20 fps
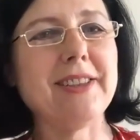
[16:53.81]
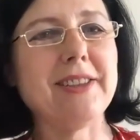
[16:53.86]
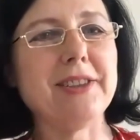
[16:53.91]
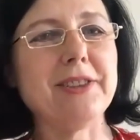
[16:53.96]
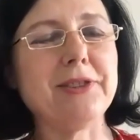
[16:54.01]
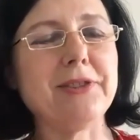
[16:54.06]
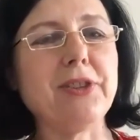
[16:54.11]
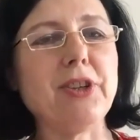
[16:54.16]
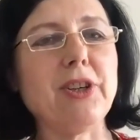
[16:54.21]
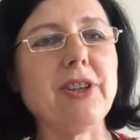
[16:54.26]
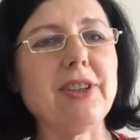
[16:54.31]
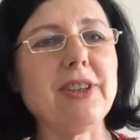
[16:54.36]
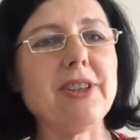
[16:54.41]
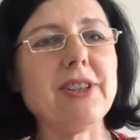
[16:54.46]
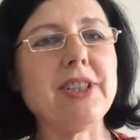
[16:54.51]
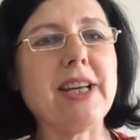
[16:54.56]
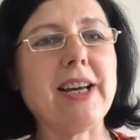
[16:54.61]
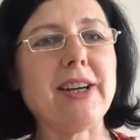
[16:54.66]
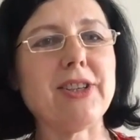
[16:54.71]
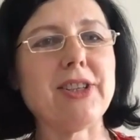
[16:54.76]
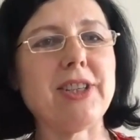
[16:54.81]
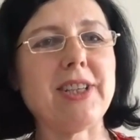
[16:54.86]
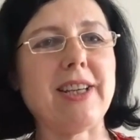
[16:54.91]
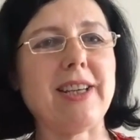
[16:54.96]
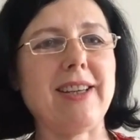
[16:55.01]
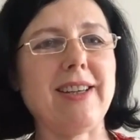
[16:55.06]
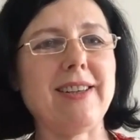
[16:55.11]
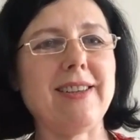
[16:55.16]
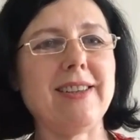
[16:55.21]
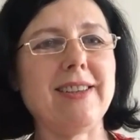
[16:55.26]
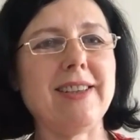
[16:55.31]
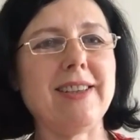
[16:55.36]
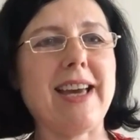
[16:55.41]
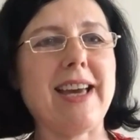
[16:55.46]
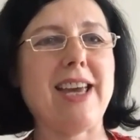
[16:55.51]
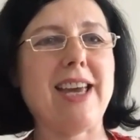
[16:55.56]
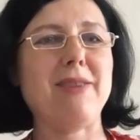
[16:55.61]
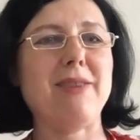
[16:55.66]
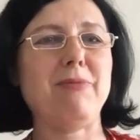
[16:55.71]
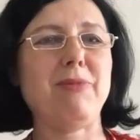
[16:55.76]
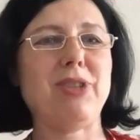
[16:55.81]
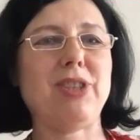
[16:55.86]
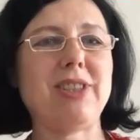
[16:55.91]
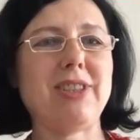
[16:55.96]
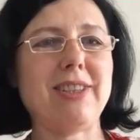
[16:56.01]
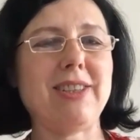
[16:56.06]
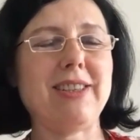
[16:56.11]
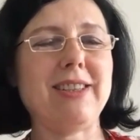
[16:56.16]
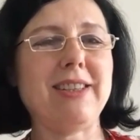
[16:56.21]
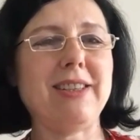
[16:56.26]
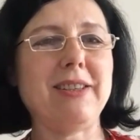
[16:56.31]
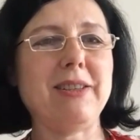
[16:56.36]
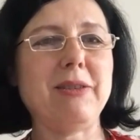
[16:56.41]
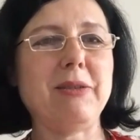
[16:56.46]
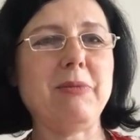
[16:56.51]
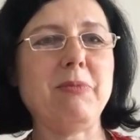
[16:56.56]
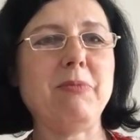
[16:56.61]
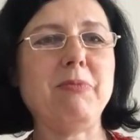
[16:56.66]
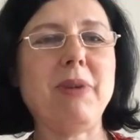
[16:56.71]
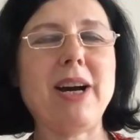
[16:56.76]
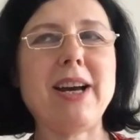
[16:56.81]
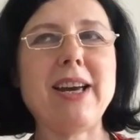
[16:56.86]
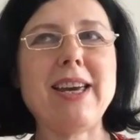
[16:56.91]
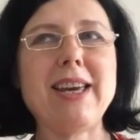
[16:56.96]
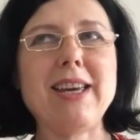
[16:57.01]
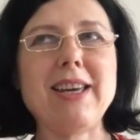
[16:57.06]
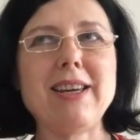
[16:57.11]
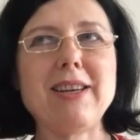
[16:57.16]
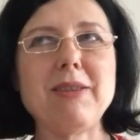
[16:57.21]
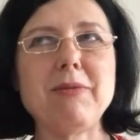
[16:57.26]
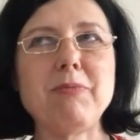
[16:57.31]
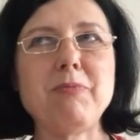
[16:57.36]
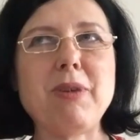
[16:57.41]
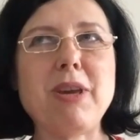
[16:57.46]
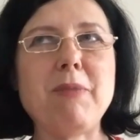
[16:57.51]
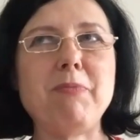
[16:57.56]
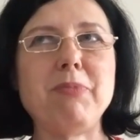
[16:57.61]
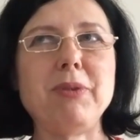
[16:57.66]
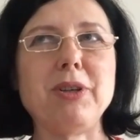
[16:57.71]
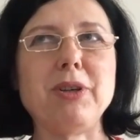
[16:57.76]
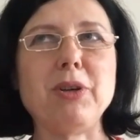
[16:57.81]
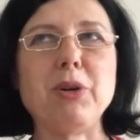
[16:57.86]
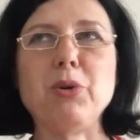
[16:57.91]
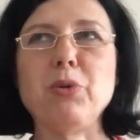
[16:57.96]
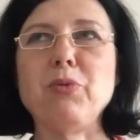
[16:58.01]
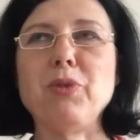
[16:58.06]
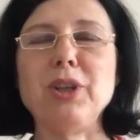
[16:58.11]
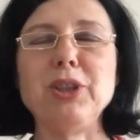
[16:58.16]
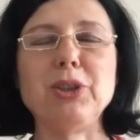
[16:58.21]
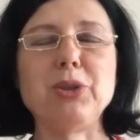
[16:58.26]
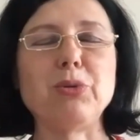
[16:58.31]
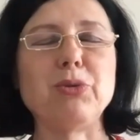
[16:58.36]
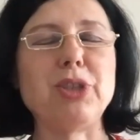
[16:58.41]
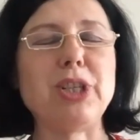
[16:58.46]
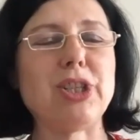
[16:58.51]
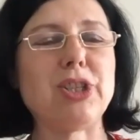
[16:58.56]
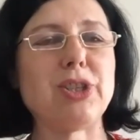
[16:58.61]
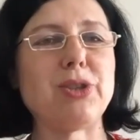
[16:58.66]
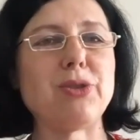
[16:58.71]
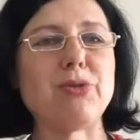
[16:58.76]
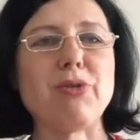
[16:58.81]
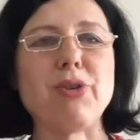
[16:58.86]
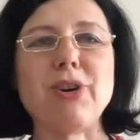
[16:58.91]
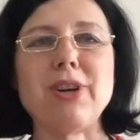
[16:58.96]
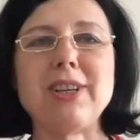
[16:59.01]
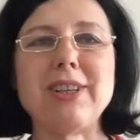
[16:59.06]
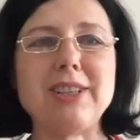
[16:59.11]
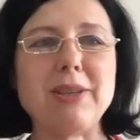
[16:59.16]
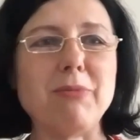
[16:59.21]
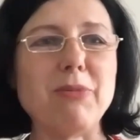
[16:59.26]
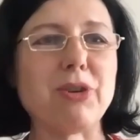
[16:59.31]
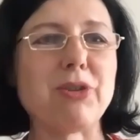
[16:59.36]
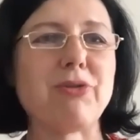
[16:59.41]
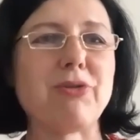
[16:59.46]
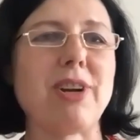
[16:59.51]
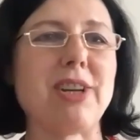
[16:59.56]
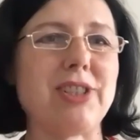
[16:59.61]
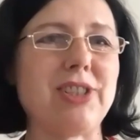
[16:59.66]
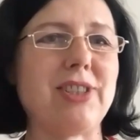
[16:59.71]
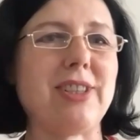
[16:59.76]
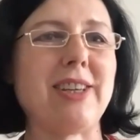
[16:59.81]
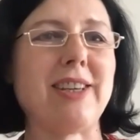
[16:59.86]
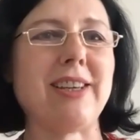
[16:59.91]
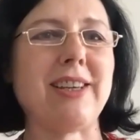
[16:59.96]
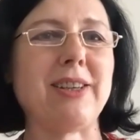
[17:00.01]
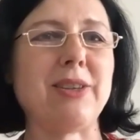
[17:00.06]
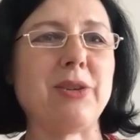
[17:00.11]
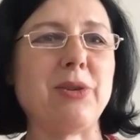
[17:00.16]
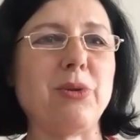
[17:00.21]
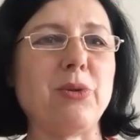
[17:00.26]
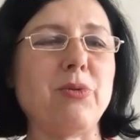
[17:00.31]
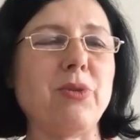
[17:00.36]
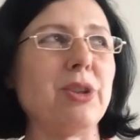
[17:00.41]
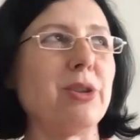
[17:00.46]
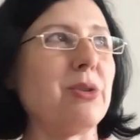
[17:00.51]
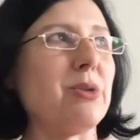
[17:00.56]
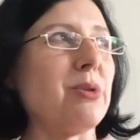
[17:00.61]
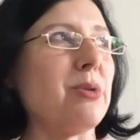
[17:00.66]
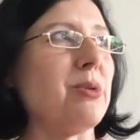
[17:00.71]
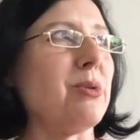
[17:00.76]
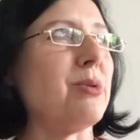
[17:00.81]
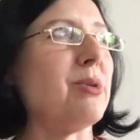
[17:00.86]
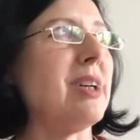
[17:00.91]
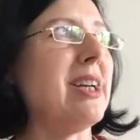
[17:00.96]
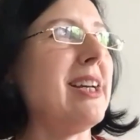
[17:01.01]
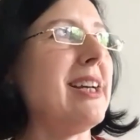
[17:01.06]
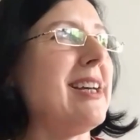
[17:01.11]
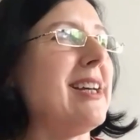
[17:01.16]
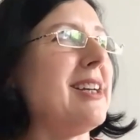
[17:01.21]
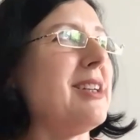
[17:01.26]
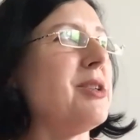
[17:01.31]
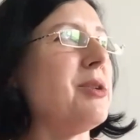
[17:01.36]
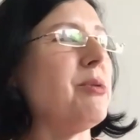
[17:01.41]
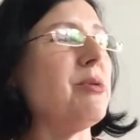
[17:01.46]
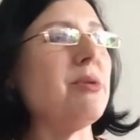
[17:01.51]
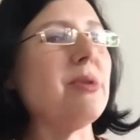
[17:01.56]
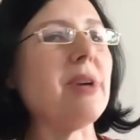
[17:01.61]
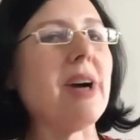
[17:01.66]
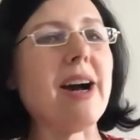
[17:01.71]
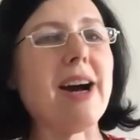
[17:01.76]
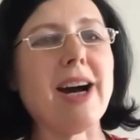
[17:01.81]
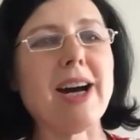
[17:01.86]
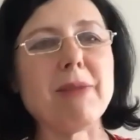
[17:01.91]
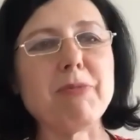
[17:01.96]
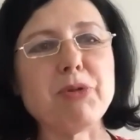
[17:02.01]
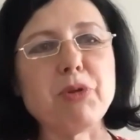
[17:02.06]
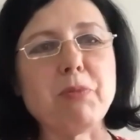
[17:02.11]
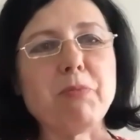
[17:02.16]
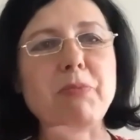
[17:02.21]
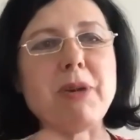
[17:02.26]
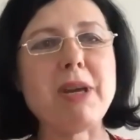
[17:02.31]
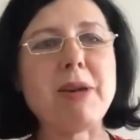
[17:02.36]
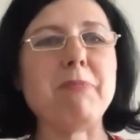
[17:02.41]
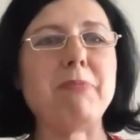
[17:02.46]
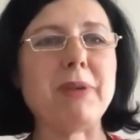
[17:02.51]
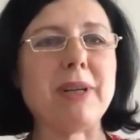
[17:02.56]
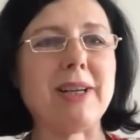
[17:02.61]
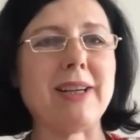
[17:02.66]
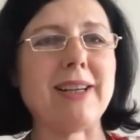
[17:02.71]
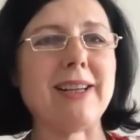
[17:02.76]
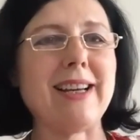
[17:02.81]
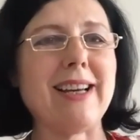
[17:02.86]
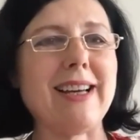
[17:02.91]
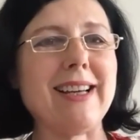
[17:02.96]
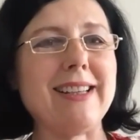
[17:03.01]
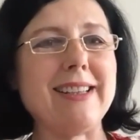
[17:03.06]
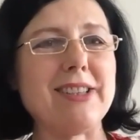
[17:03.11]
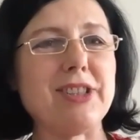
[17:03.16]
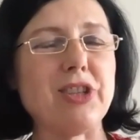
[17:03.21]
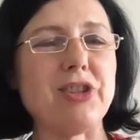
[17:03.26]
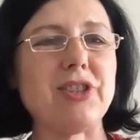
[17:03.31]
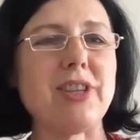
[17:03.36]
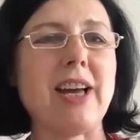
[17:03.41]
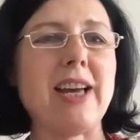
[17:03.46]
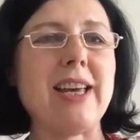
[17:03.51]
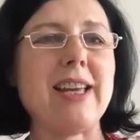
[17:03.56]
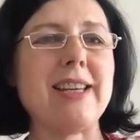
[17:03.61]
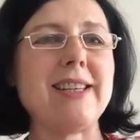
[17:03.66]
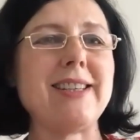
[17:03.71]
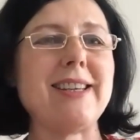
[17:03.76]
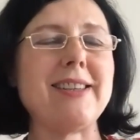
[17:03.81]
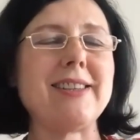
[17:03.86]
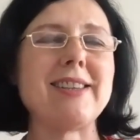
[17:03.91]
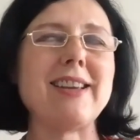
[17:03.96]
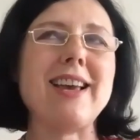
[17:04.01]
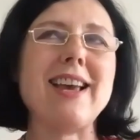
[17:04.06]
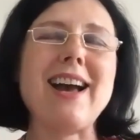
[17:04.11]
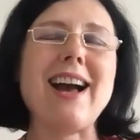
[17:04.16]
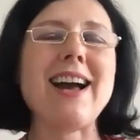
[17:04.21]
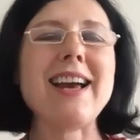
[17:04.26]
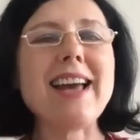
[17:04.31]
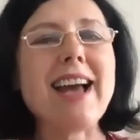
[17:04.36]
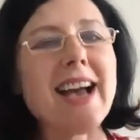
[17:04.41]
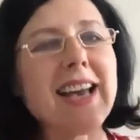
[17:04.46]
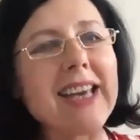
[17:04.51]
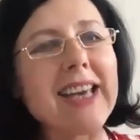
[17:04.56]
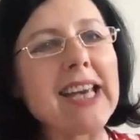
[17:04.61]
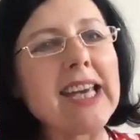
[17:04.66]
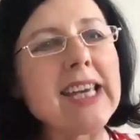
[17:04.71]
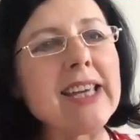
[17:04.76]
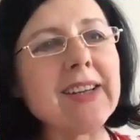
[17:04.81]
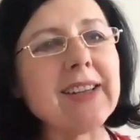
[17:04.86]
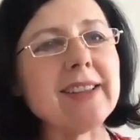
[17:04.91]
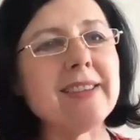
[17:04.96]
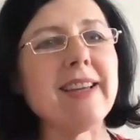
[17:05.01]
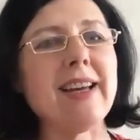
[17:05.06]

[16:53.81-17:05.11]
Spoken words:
for dirty games by people who want to destroy democracy and who want to do harm to people and societies. I hear it